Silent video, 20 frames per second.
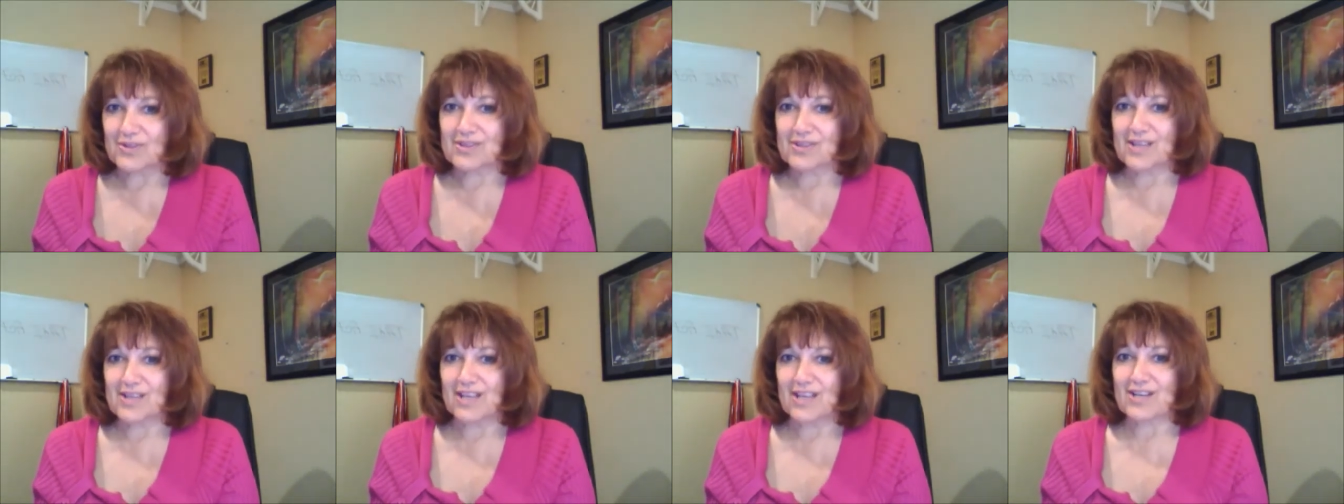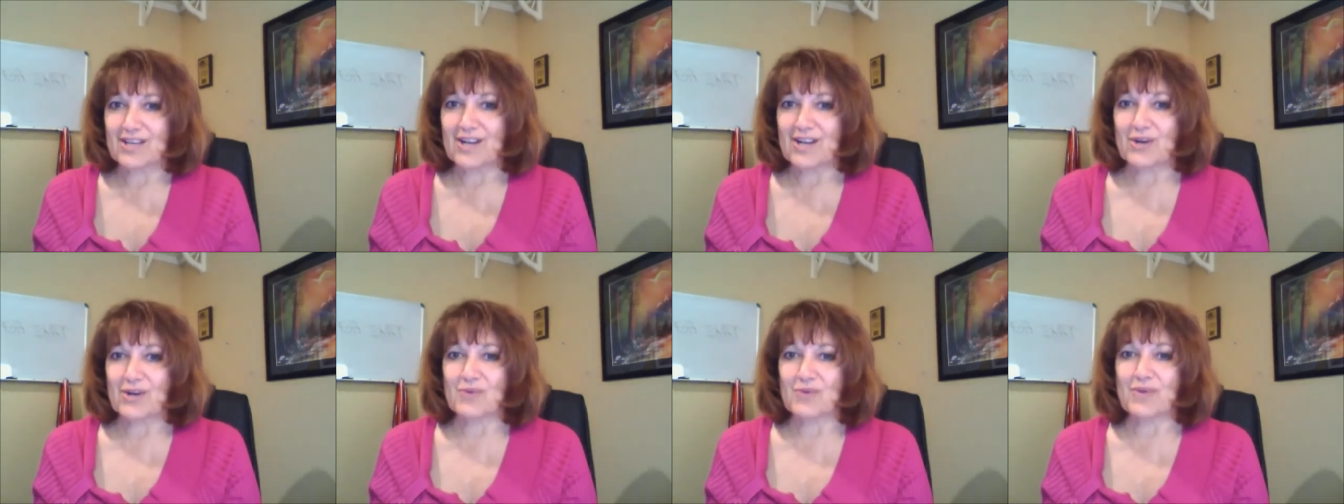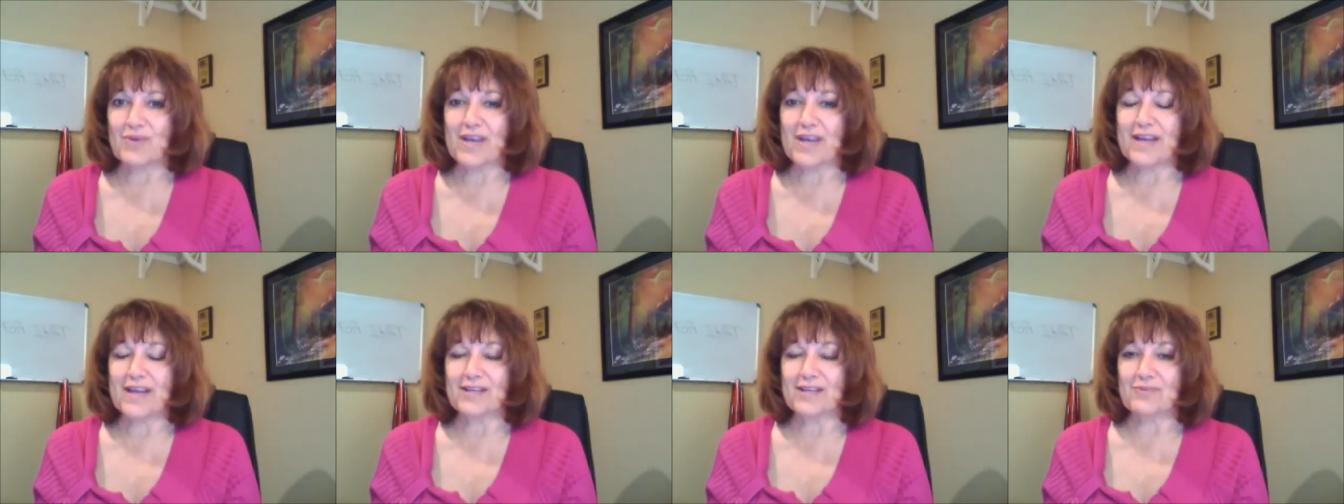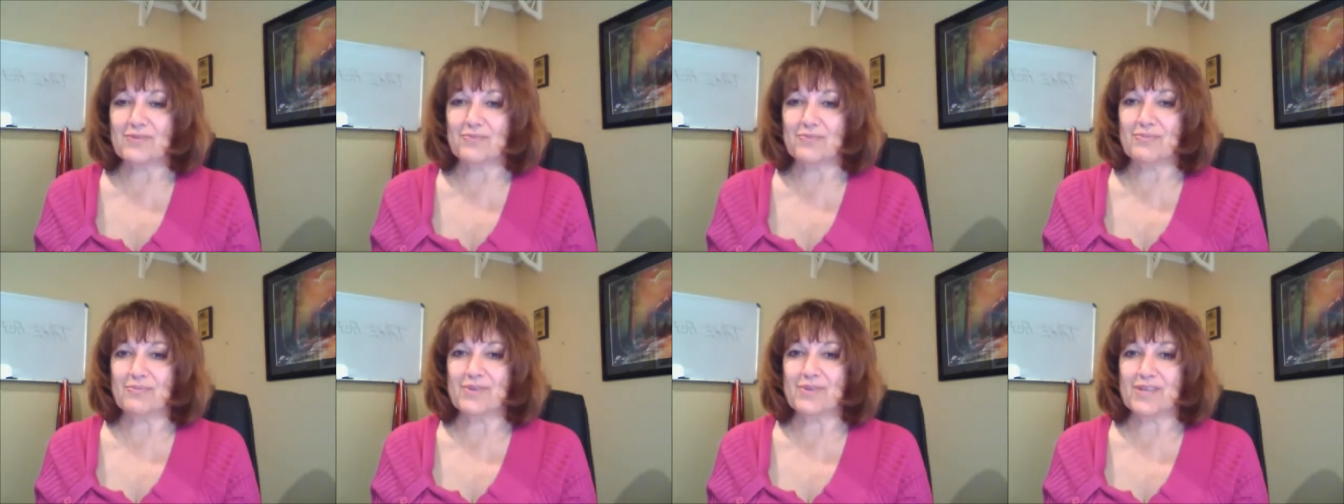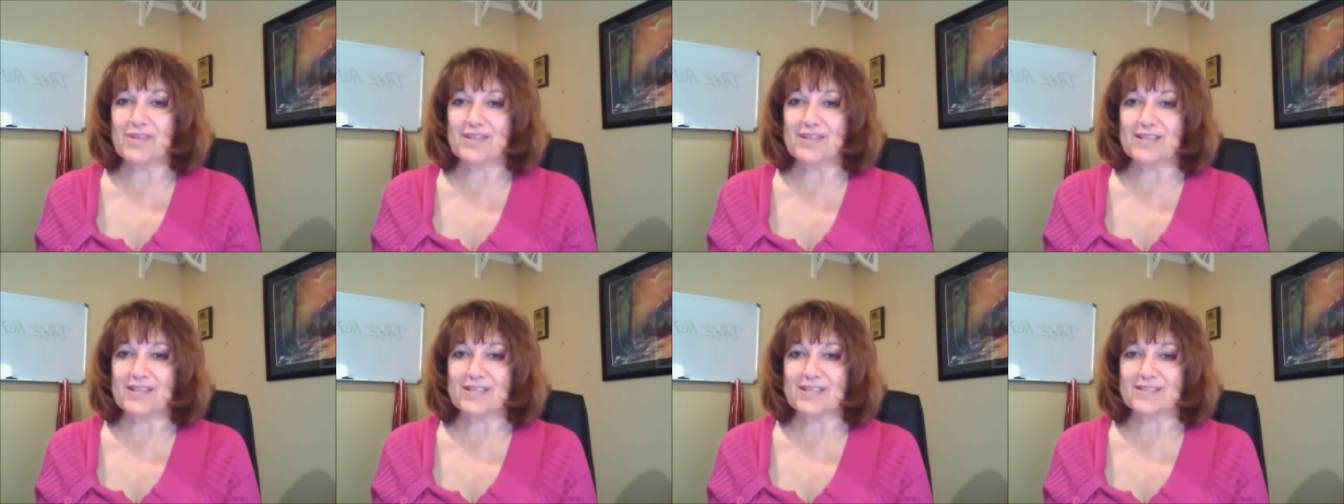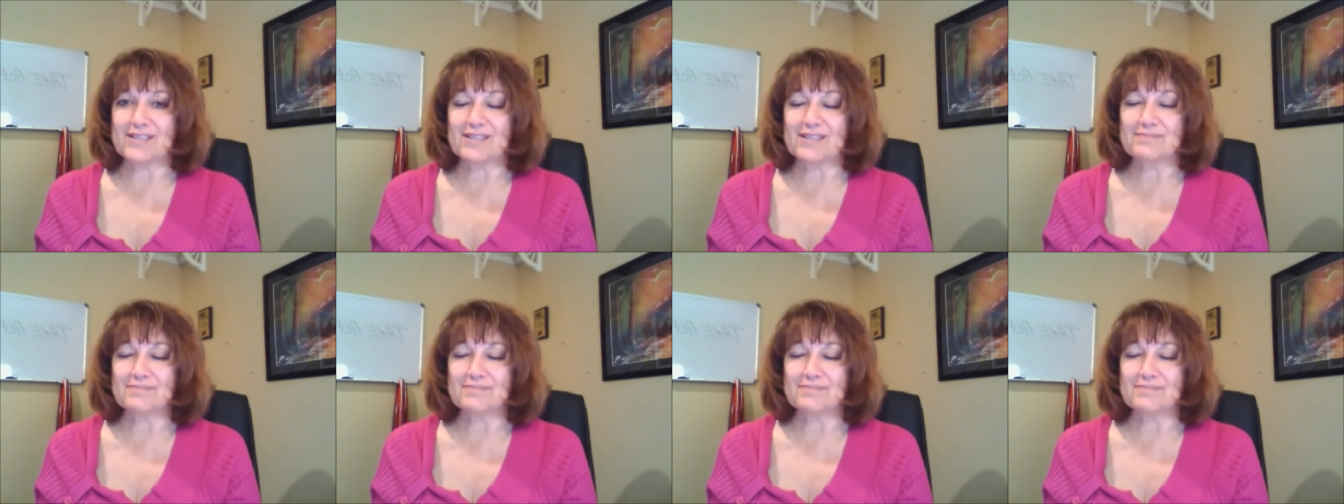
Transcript: that are created within this.